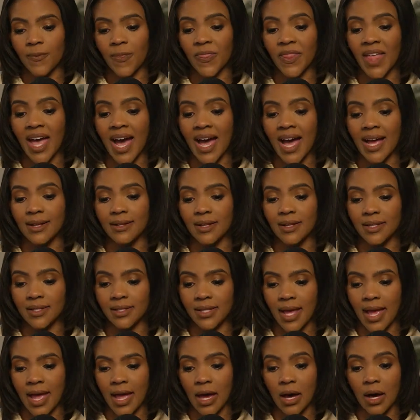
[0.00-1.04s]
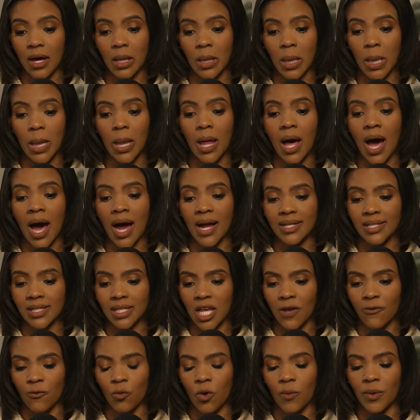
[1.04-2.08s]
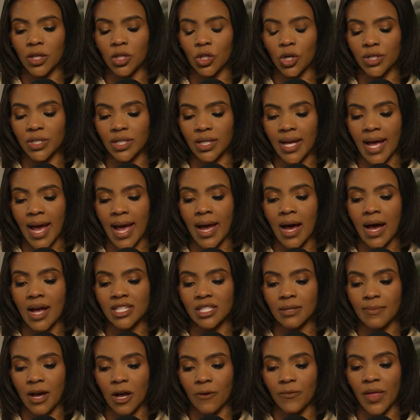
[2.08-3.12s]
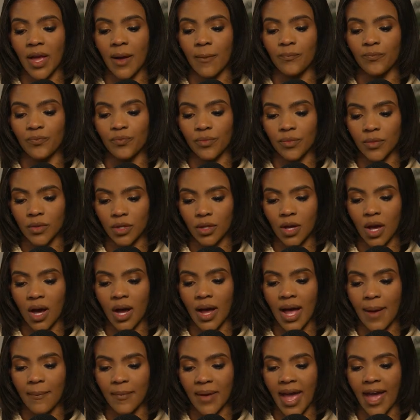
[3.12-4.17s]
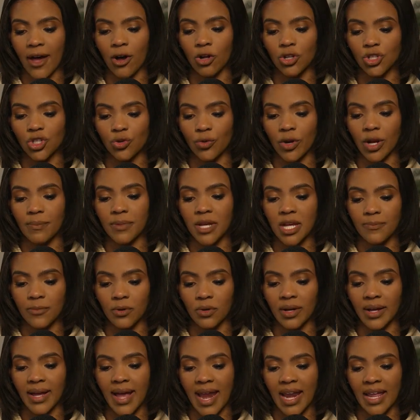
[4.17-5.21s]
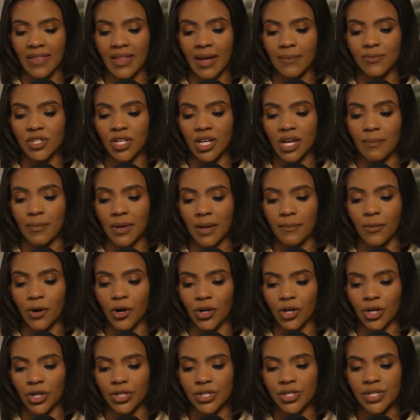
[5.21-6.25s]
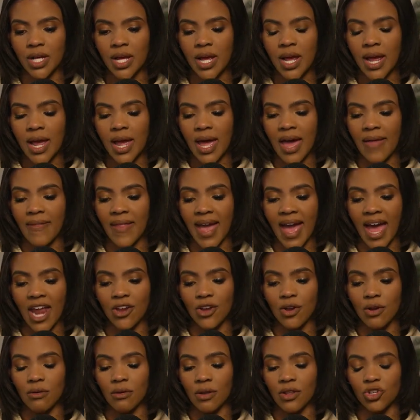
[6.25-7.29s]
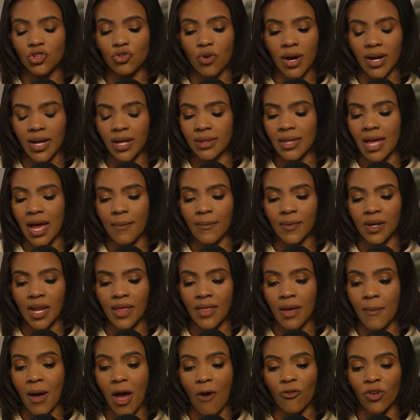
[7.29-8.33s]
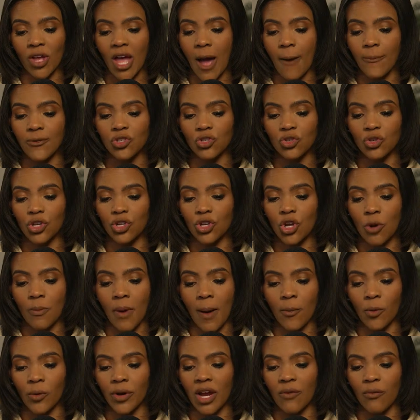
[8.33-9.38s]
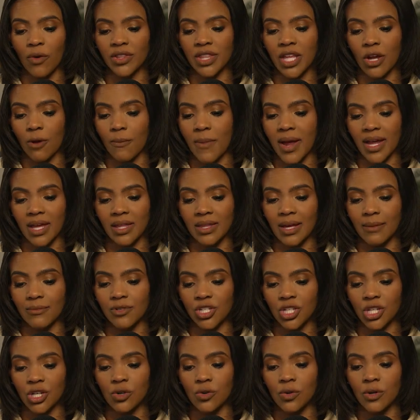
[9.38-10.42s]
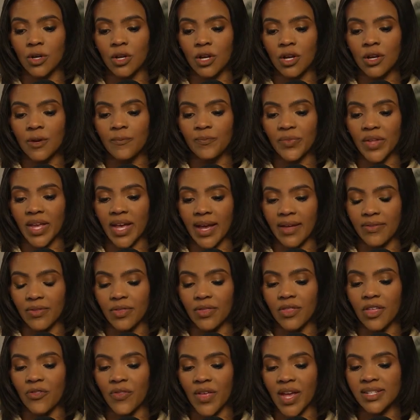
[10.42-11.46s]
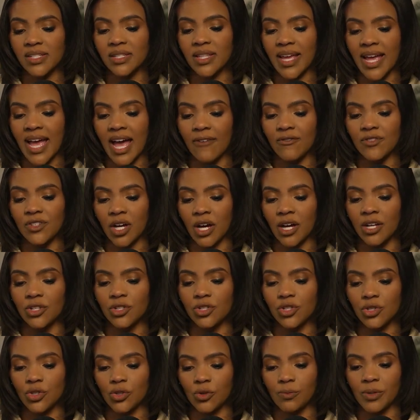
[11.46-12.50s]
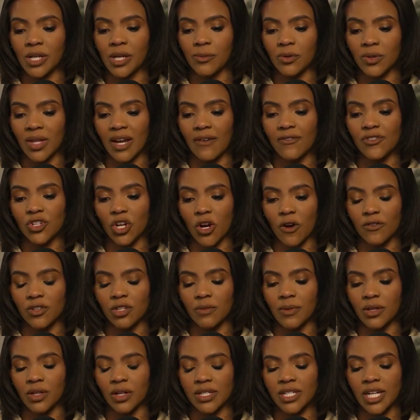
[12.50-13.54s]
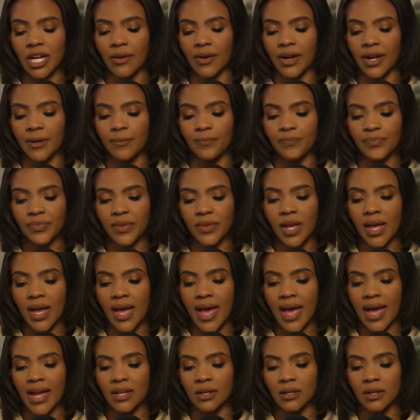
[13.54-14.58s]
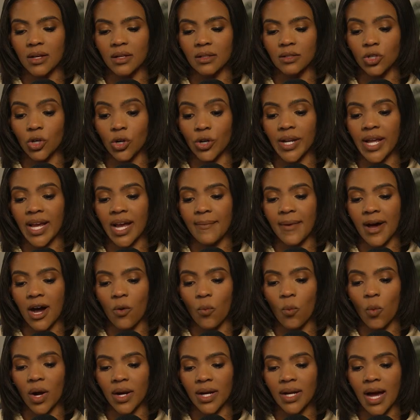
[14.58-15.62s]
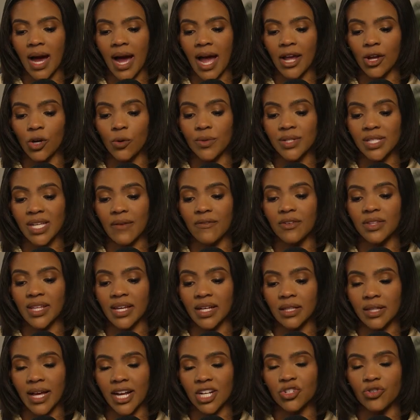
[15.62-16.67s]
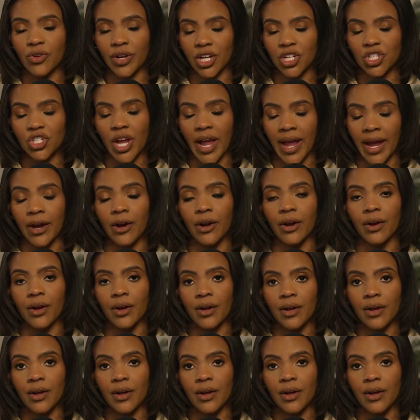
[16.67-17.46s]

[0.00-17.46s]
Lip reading: That is saying a lot, given what we learned in Chaos about them MK Ultraing people and getting them to commit murders, and they had drugging them and them having absolutely no memory of what they were making them do. The things that they have done to people that have served in the military, and learning about one guy who was given the electric chair